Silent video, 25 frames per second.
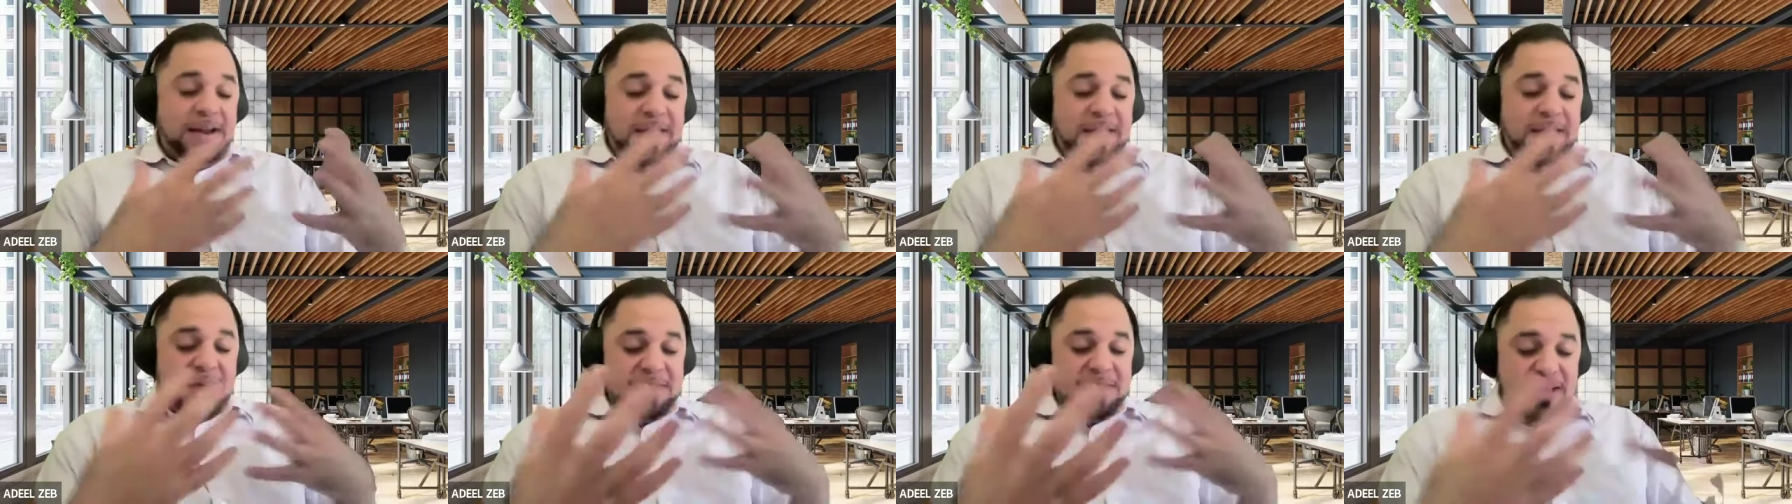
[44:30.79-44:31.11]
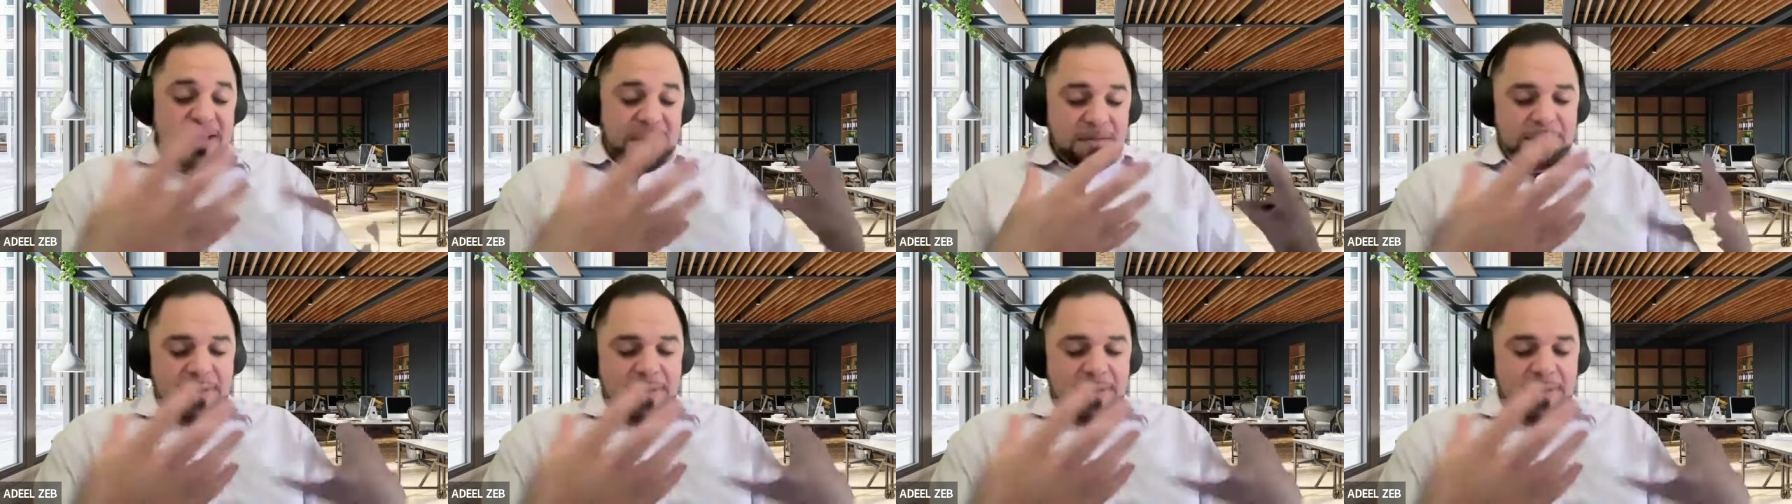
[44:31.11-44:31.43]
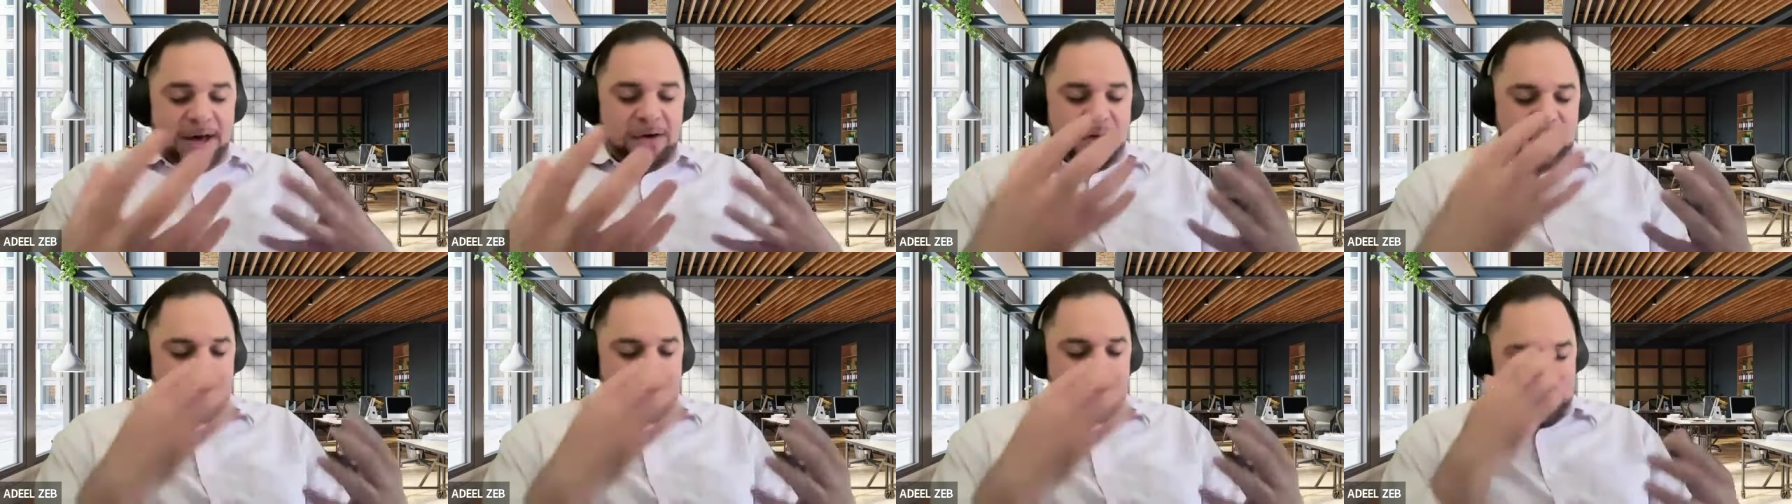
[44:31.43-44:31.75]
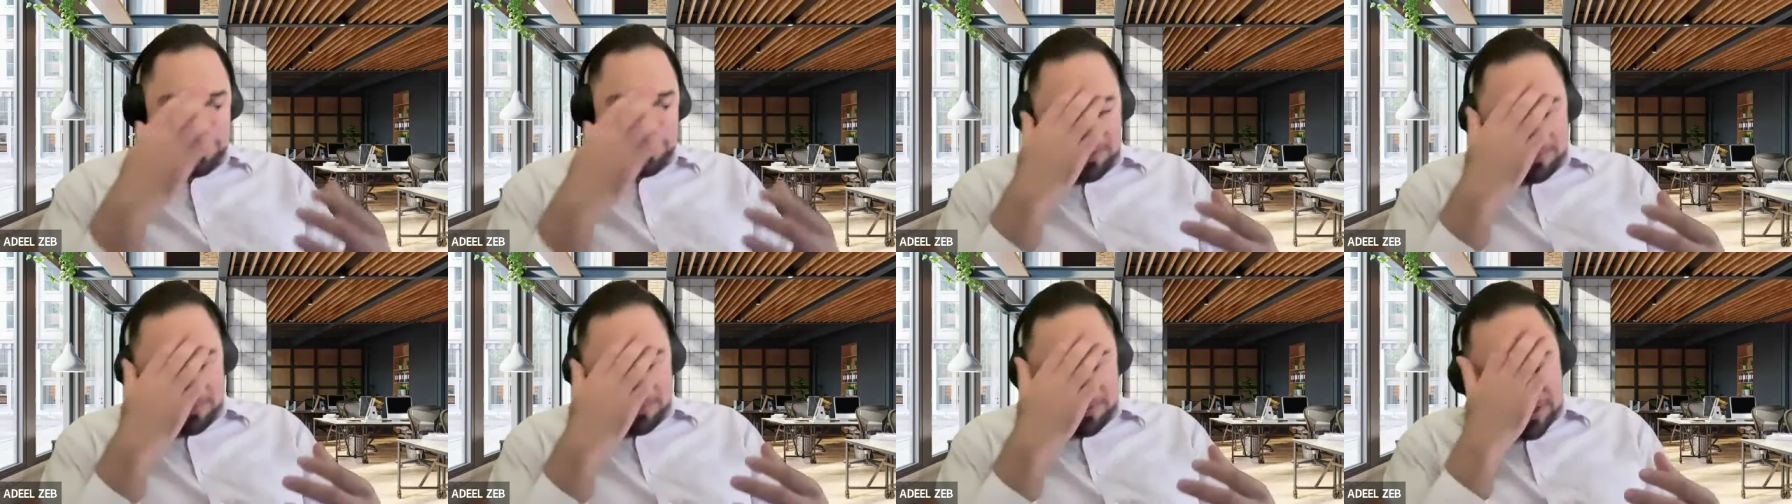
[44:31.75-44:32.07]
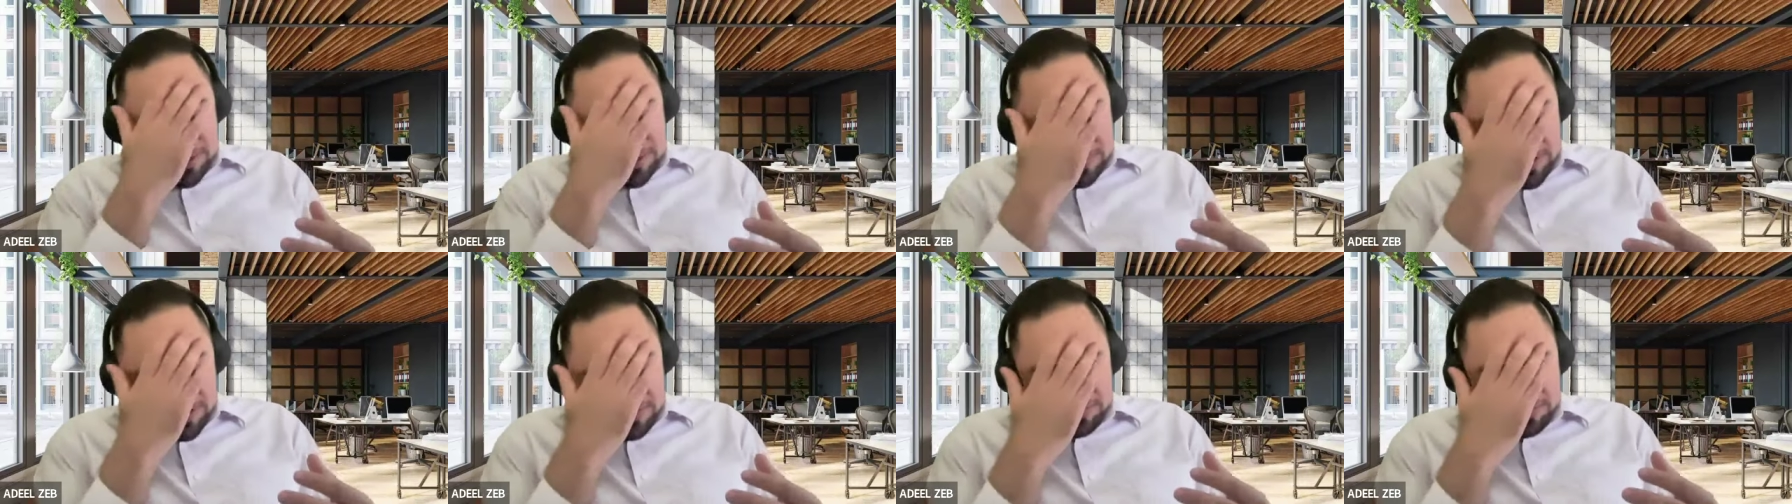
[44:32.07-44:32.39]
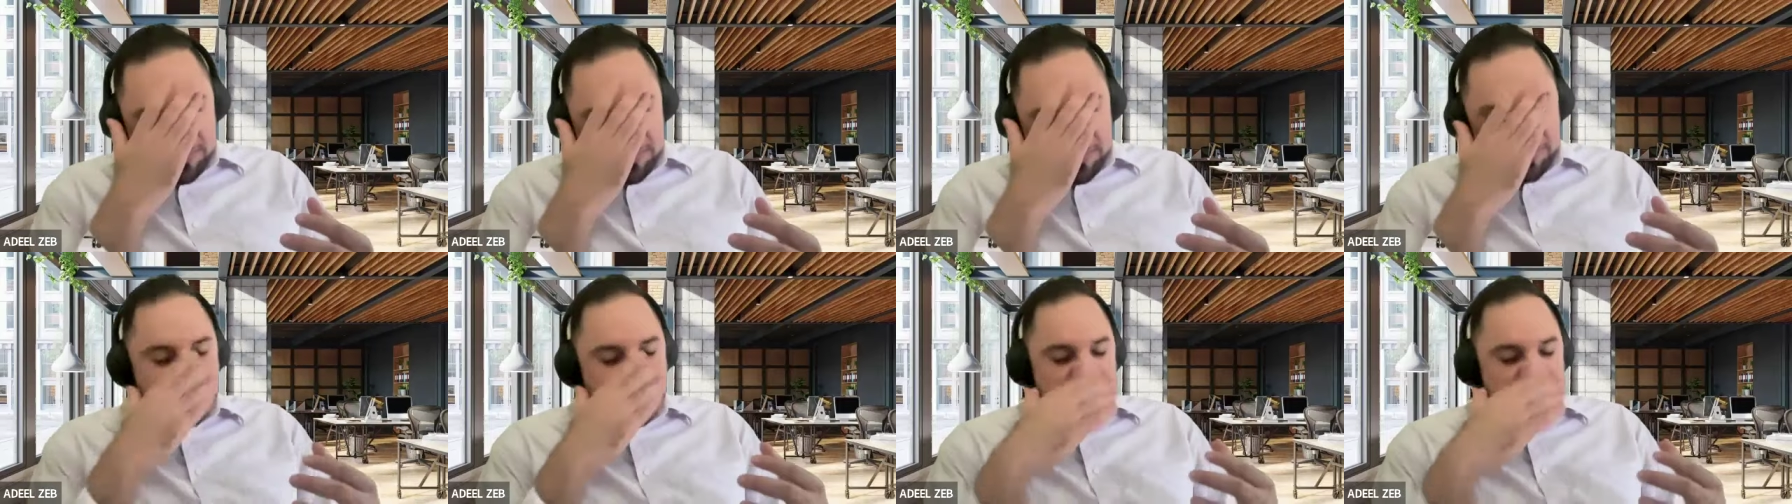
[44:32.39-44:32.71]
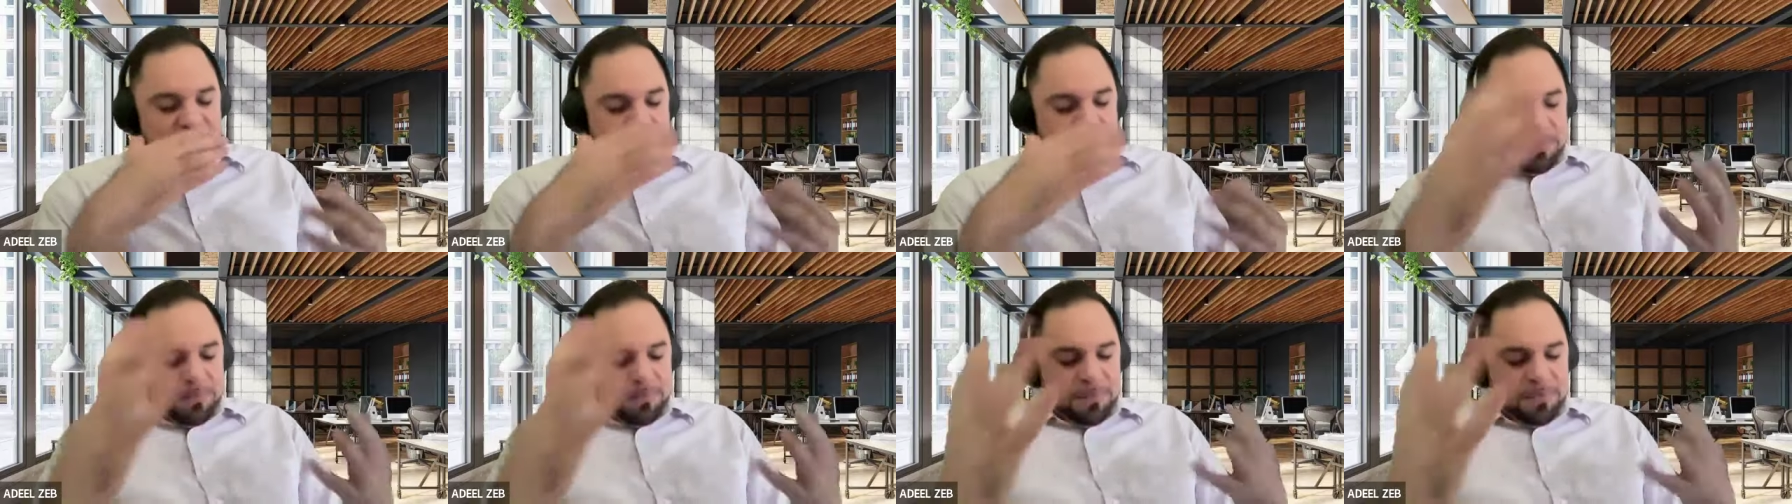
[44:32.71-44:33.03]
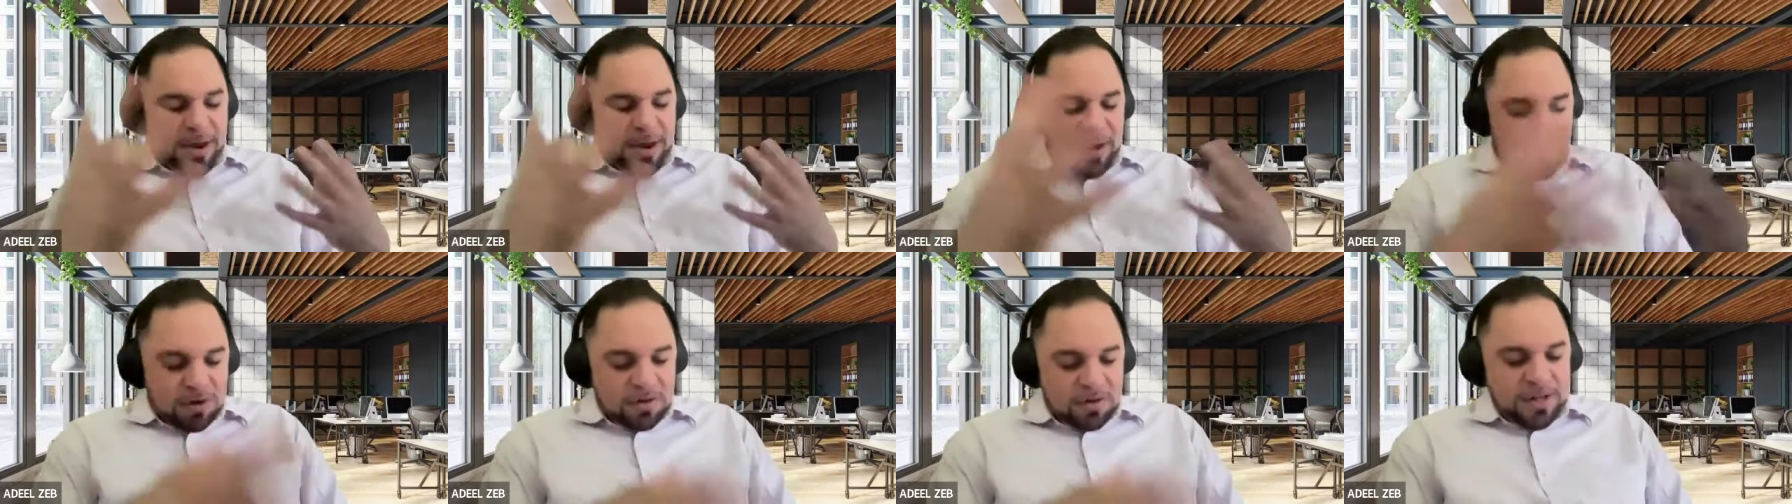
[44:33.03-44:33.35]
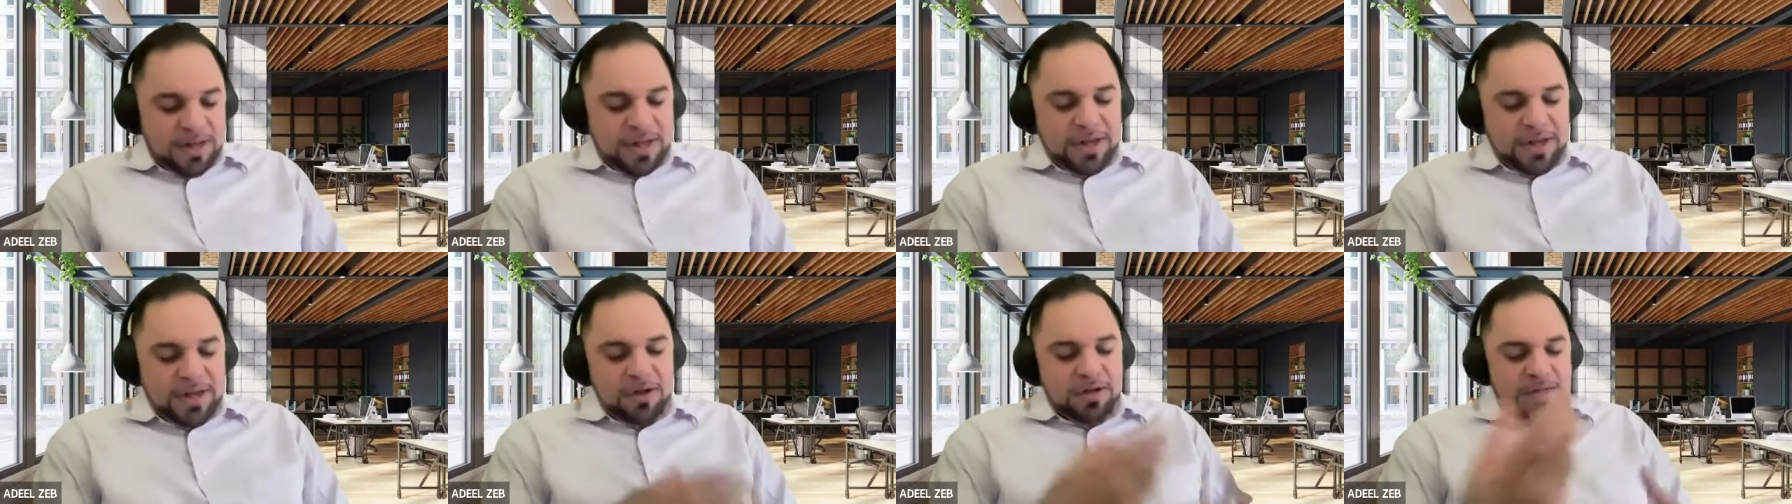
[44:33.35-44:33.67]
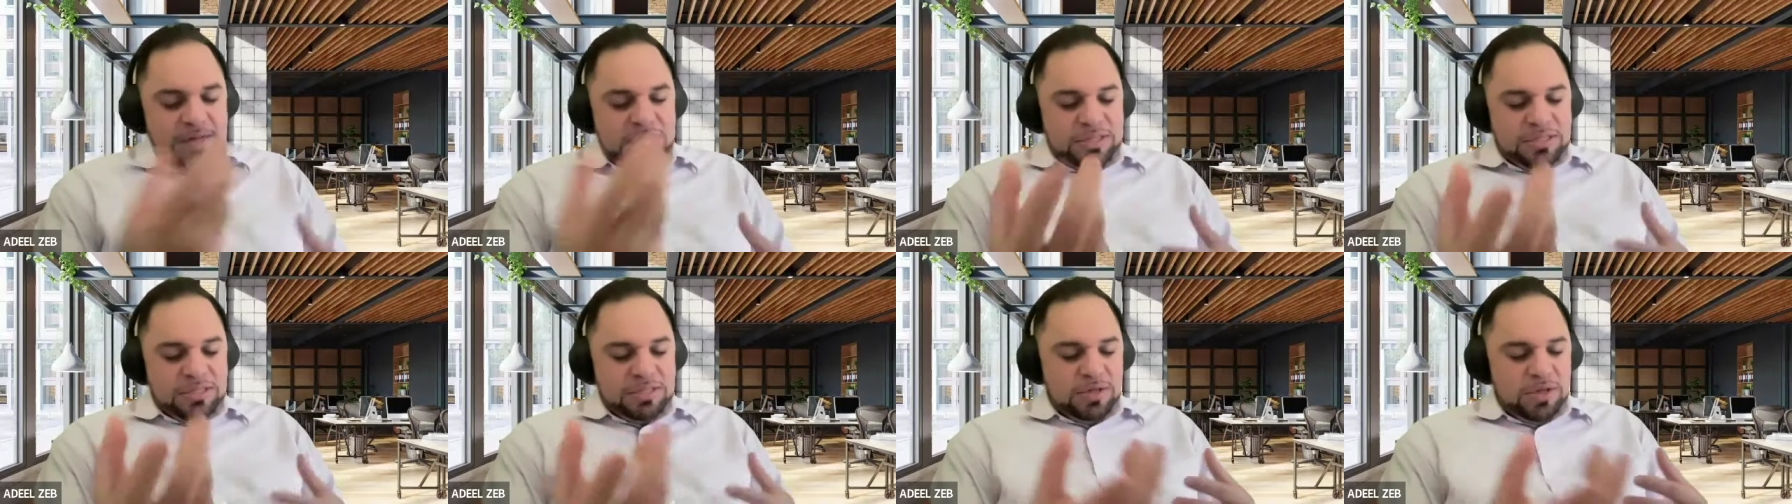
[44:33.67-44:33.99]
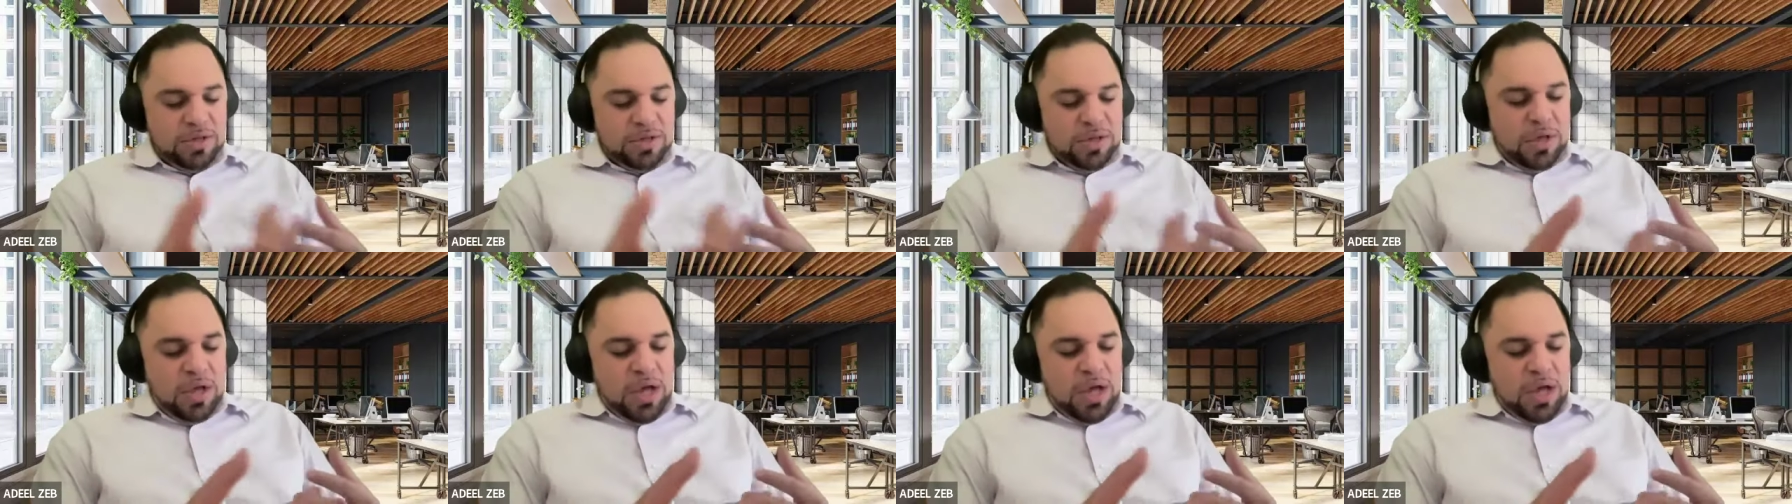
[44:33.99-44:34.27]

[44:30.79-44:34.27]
I think about in, in the Muslim community the, the parallel is